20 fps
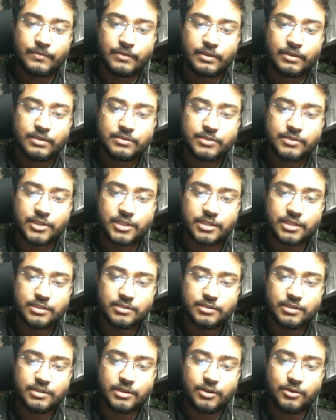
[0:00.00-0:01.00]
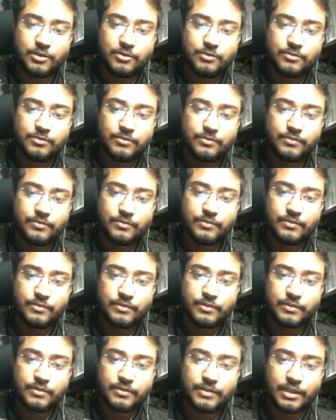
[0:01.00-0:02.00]
city 0,
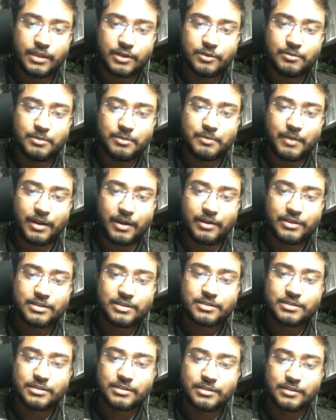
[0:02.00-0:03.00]
that would be Paris.